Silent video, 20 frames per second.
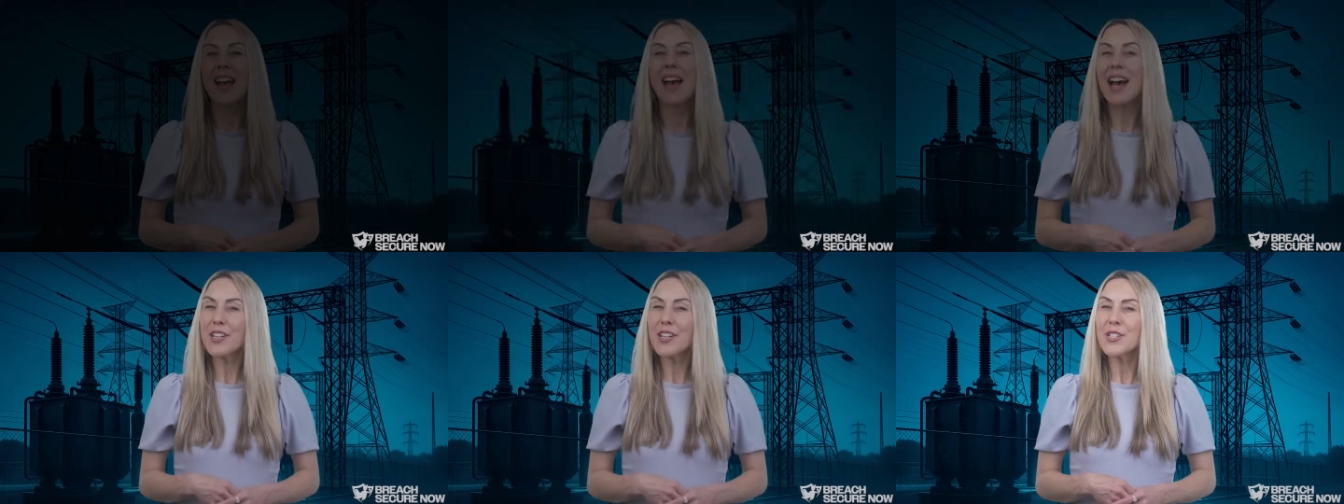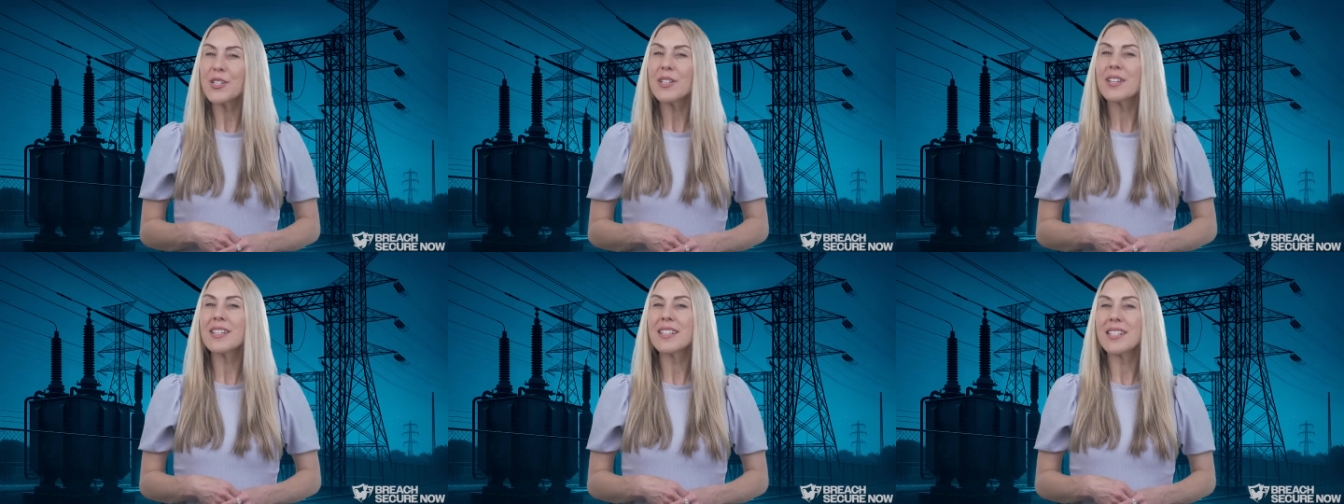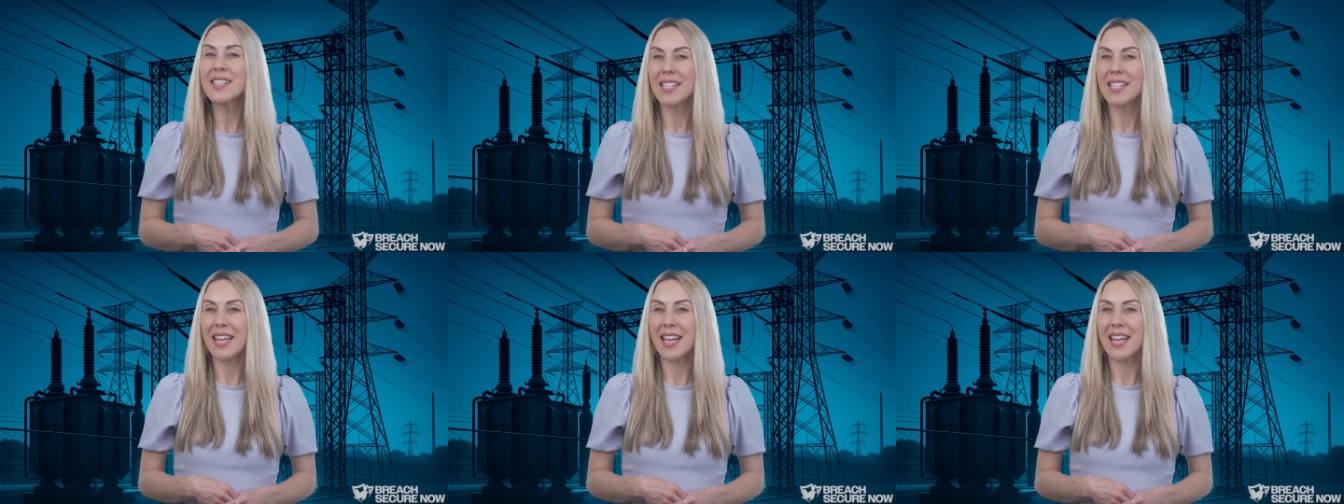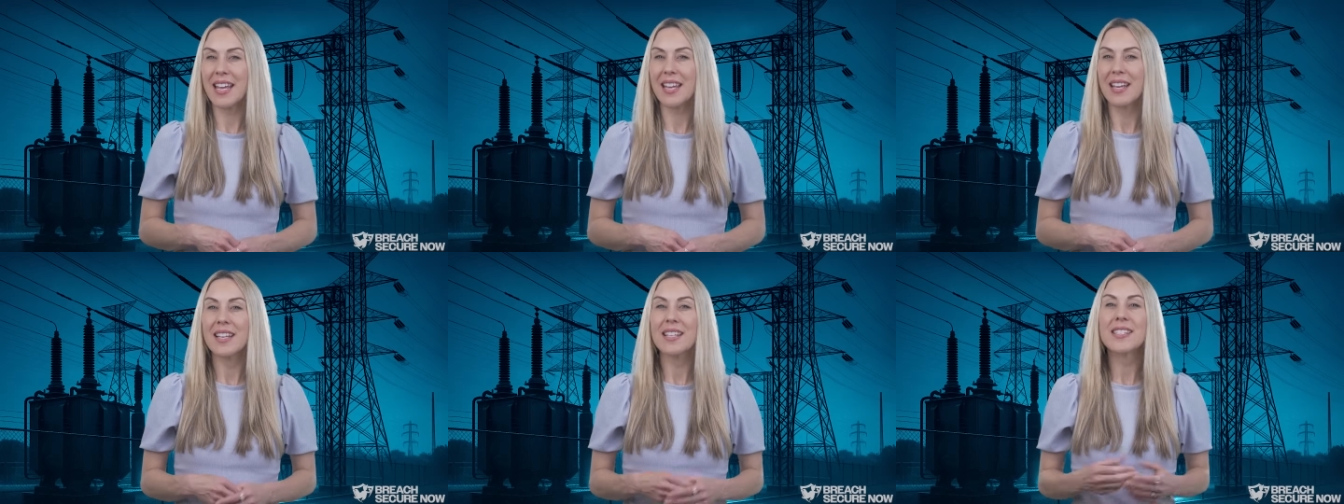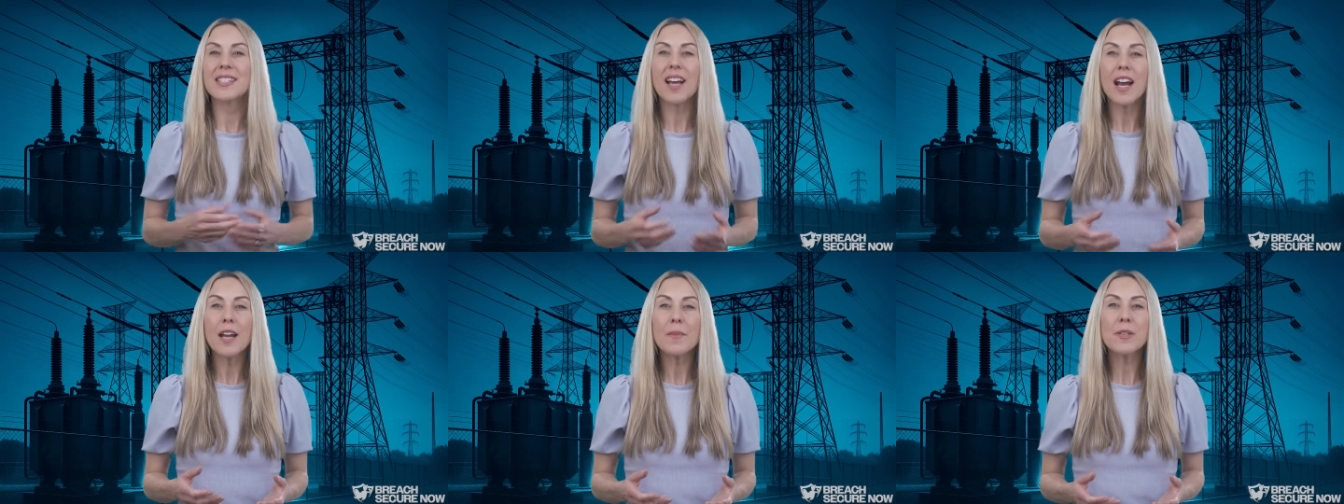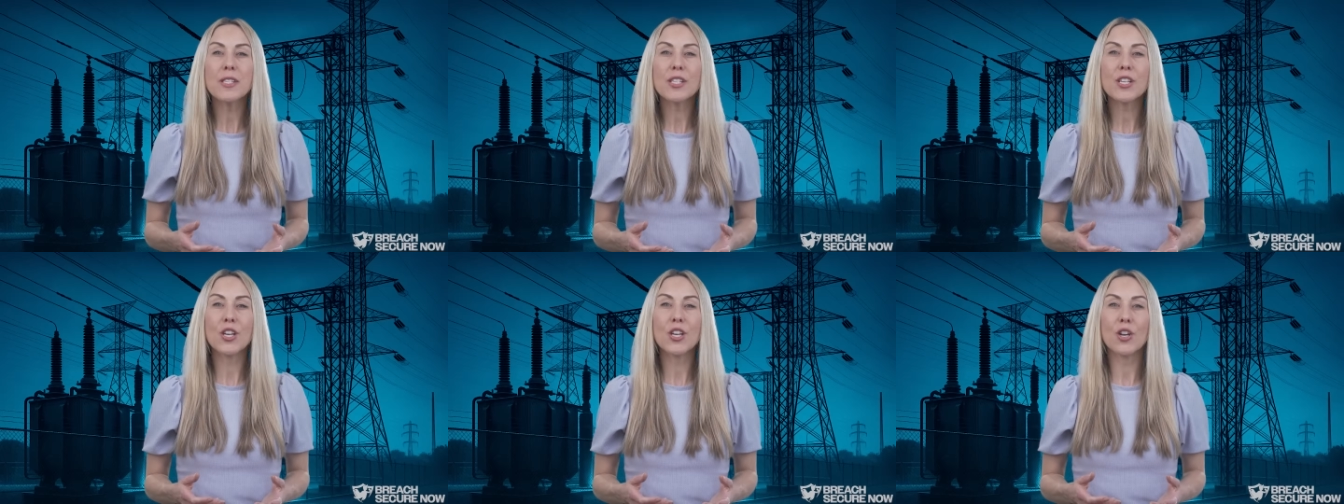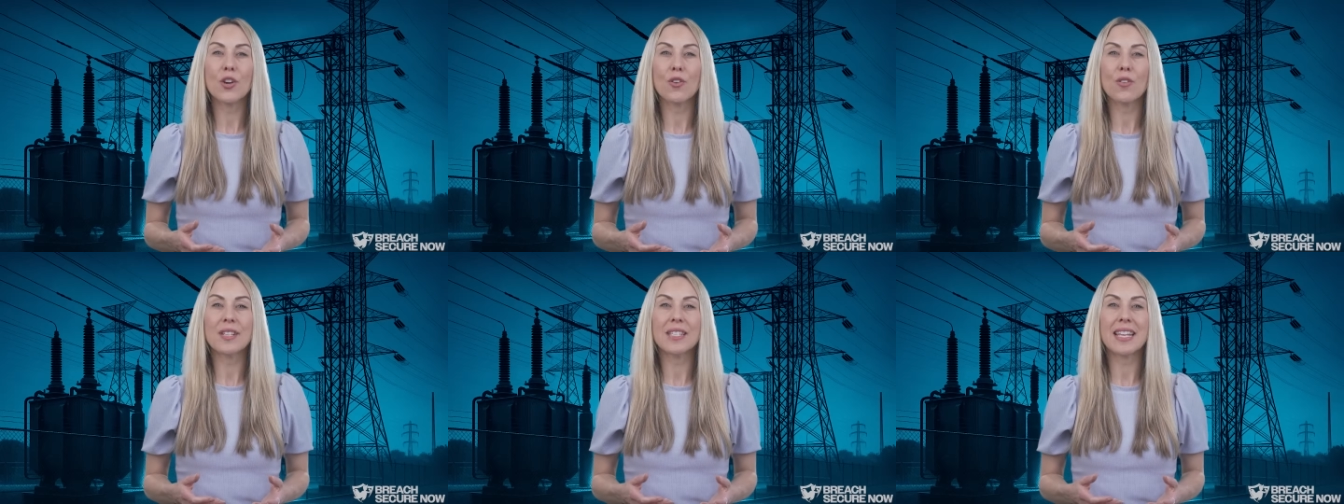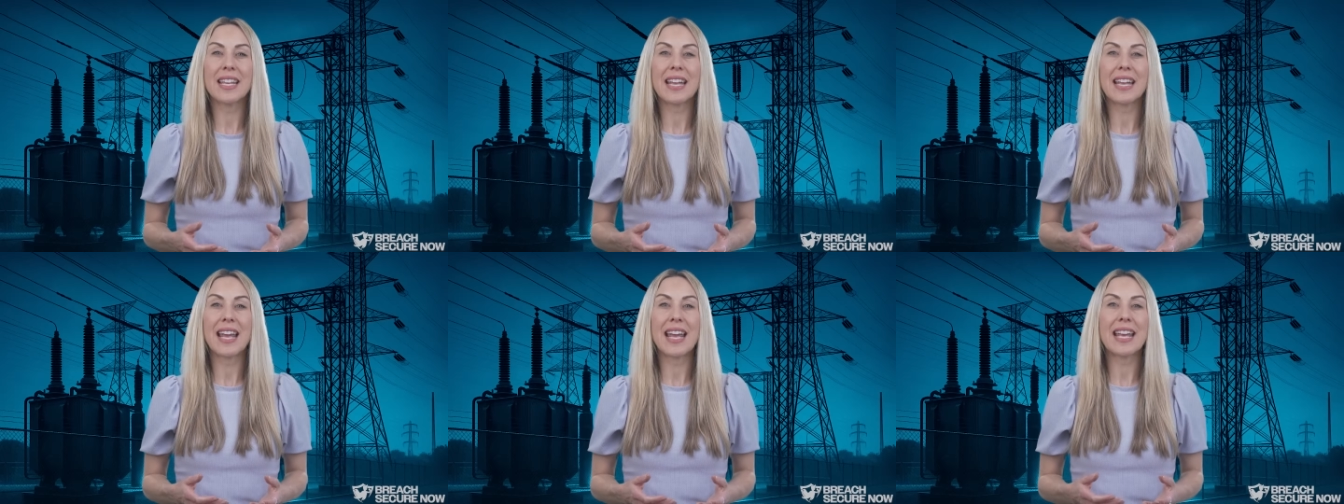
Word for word: As you can see, cybersecurity